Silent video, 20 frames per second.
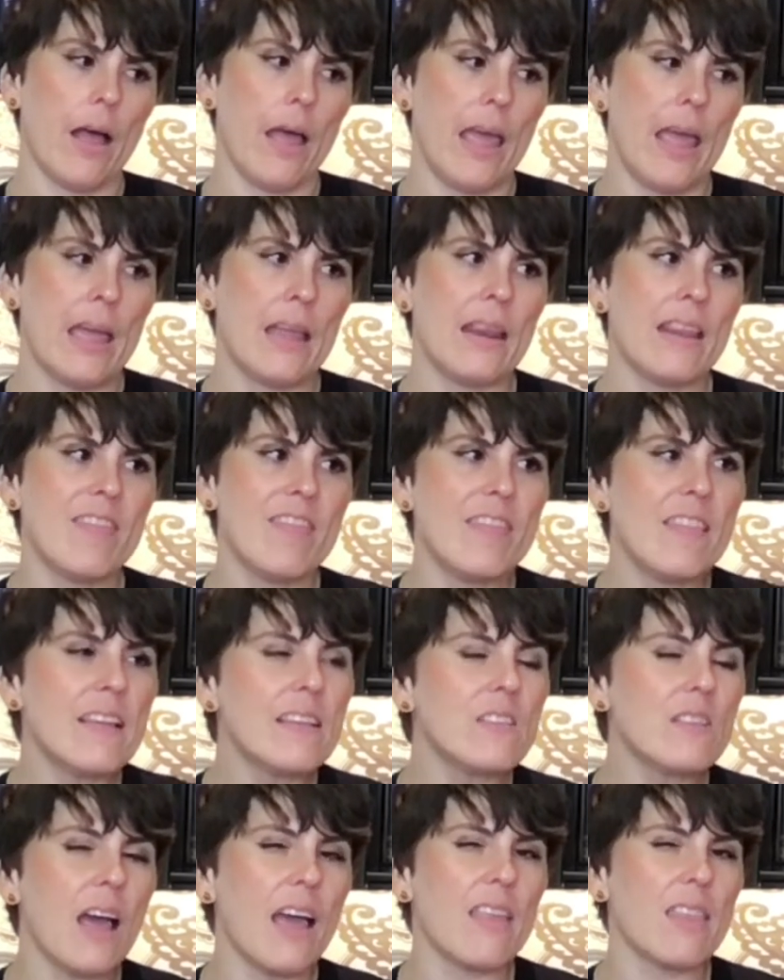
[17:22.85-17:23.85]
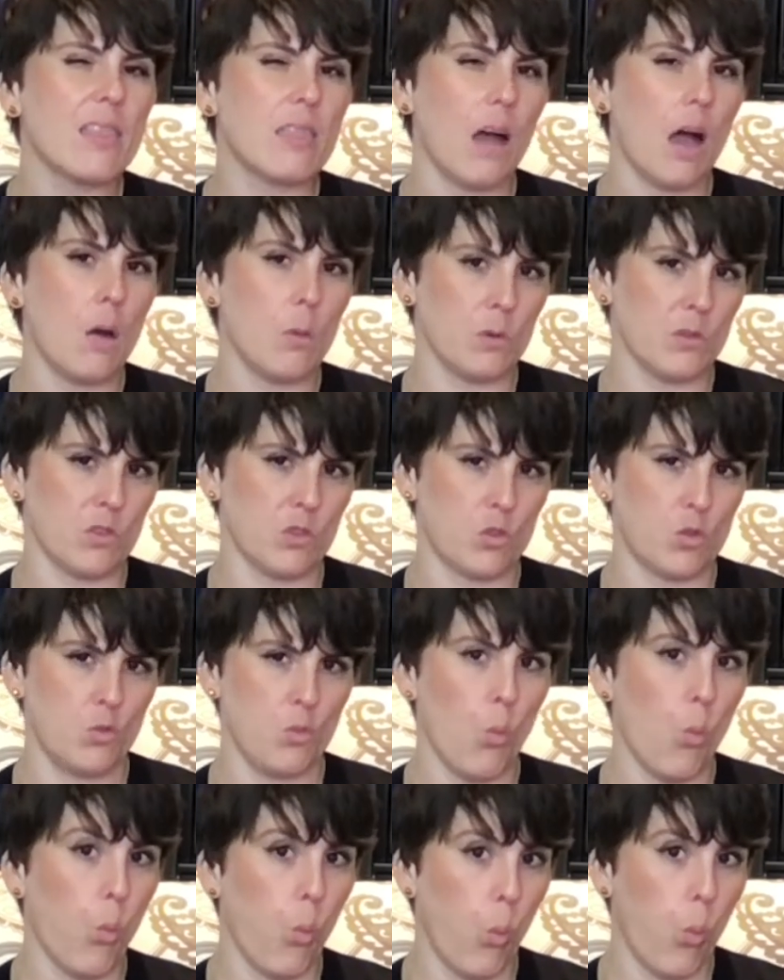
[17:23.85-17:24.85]
and this I thought was
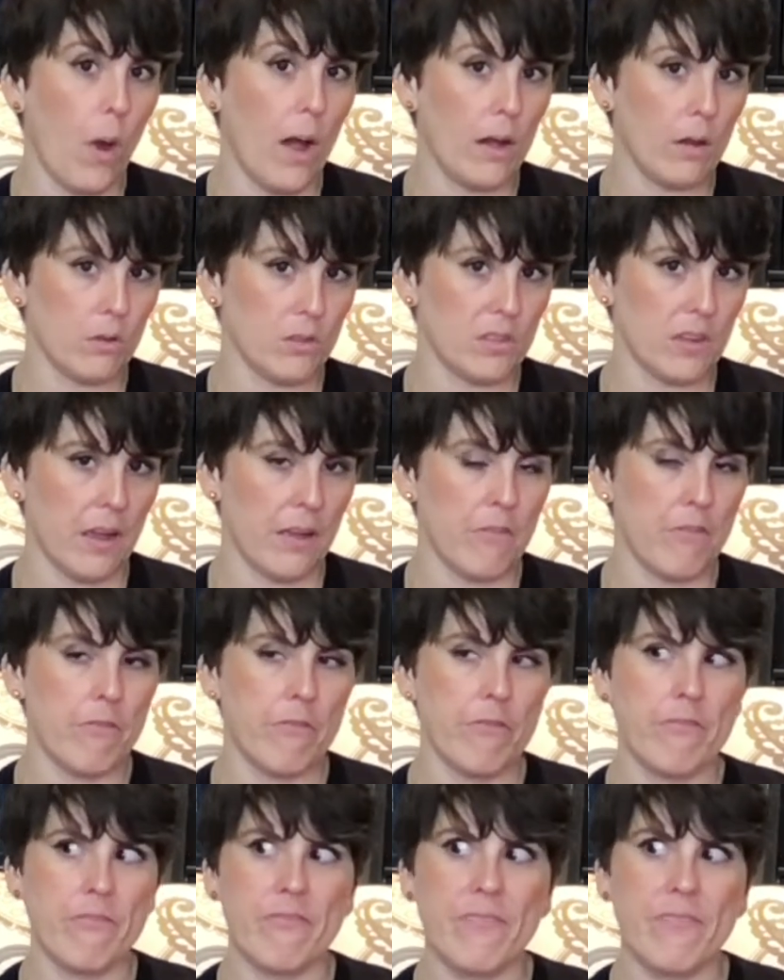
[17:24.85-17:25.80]
well done,